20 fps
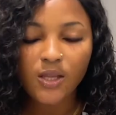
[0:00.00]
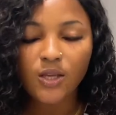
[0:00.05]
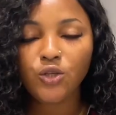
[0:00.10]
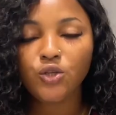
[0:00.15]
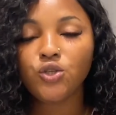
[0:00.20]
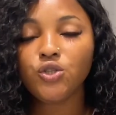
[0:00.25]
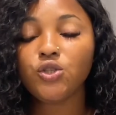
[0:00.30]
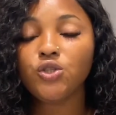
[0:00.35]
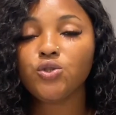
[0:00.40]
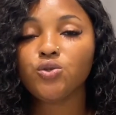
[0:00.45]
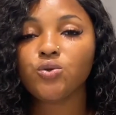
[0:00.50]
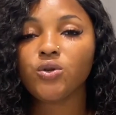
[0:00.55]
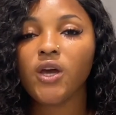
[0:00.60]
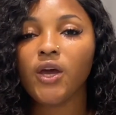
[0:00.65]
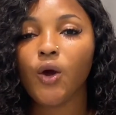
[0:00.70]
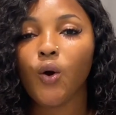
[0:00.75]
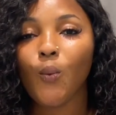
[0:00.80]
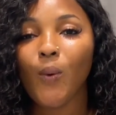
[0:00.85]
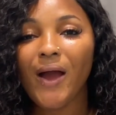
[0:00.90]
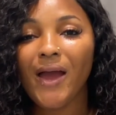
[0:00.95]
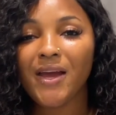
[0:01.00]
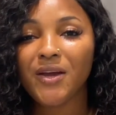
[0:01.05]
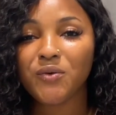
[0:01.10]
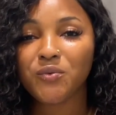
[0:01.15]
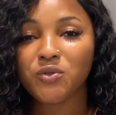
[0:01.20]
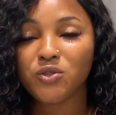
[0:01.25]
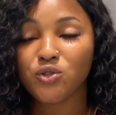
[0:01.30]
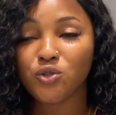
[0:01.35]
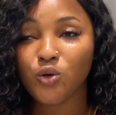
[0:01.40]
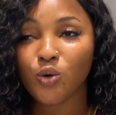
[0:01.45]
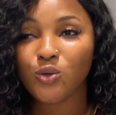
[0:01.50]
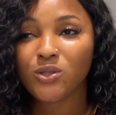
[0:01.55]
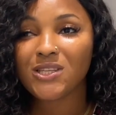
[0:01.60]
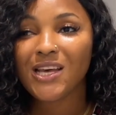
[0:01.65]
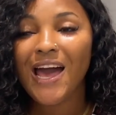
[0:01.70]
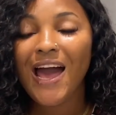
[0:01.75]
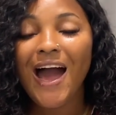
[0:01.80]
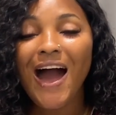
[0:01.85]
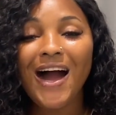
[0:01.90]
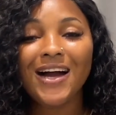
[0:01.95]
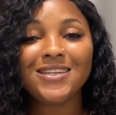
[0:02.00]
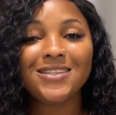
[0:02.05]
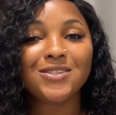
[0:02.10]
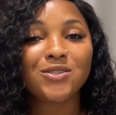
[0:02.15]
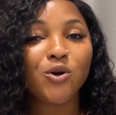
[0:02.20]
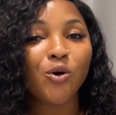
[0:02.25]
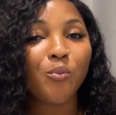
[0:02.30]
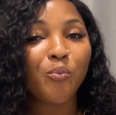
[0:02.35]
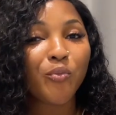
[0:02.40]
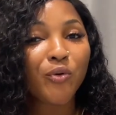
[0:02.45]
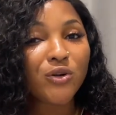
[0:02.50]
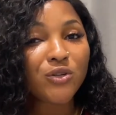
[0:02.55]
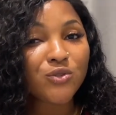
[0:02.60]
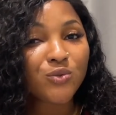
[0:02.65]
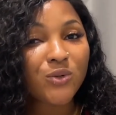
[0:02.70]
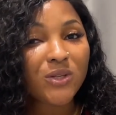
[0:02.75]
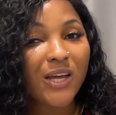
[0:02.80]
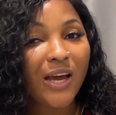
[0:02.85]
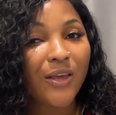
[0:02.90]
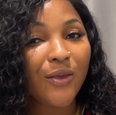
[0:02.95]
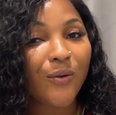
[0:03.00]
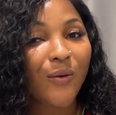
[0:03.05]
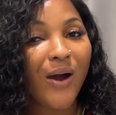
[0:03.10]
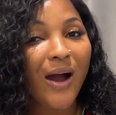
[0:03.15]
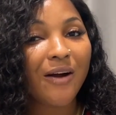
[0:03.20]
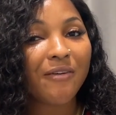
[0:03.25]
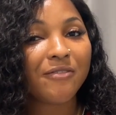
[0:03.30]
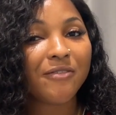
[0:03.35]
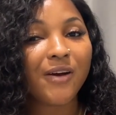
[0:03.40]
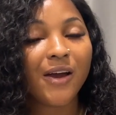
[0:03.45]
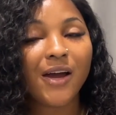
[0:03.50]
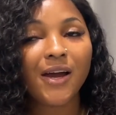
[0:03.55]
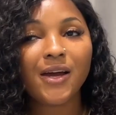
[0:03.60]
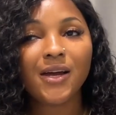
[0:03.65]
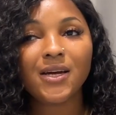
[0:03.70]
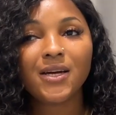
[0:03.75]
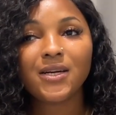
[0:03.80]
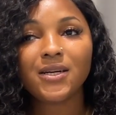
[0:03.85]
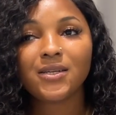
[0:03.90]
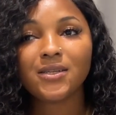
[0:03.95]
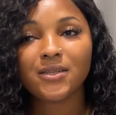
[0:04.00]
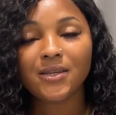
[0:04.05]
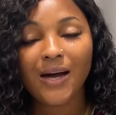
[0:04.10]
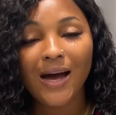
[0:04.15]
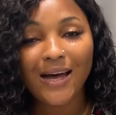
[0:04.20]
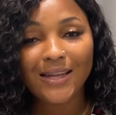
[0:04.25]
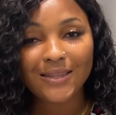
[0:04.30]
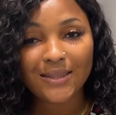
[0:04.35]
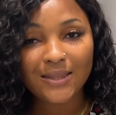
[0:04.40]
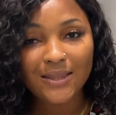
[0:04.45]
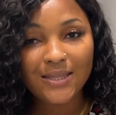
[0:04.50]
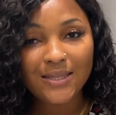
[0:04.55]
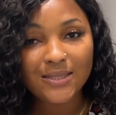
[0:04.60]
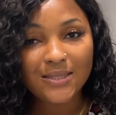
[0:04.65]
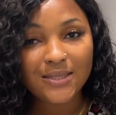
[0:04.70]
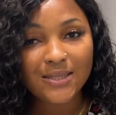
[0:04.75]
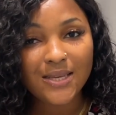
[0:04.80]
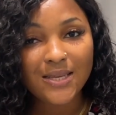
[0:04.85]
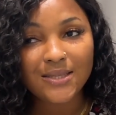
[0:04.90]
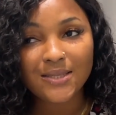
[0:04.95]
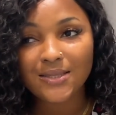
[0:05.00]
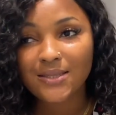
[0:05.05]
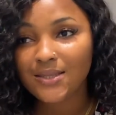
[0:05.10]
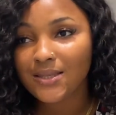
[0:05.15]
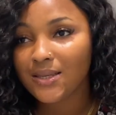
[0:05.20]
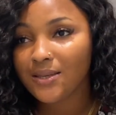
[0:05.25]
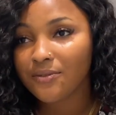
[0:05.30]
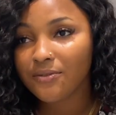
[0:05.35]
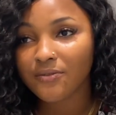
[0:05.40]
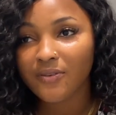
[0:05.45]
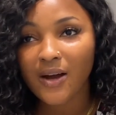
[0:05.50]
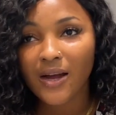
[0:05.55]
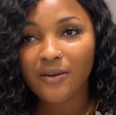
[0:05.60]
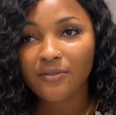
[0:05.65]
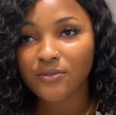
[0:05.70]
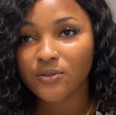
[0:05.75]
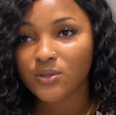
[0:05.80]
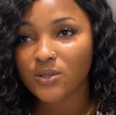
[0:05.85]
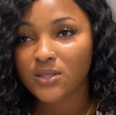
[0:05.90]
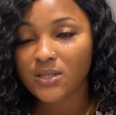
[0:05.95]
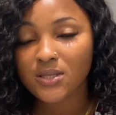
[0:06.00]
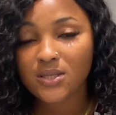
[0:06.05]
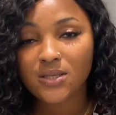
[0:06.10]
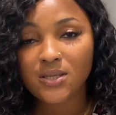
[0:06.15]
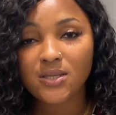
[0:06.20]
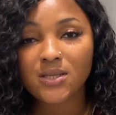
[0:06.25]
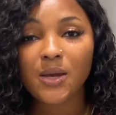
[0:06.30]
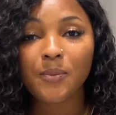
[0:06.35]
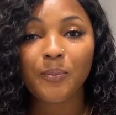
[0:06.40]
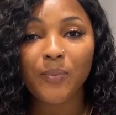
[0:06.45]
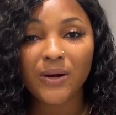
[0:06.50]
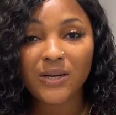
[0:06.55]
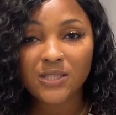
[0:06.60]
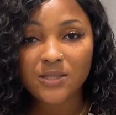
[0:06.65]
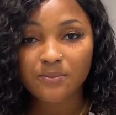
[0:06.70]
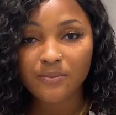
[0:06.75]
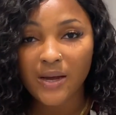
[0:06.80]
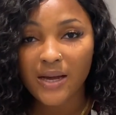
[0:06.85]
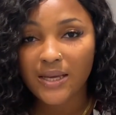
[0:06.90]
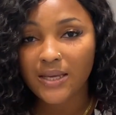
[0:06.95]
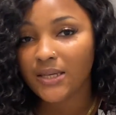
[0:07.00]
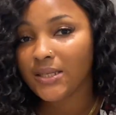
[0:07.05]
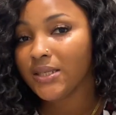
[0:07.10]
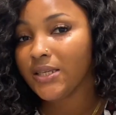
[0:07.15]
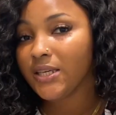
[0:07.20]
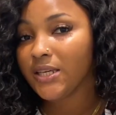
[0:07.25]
You need to get your WAEC results, and it's compulsory that you have at least a C5 or 6 is a pass mark in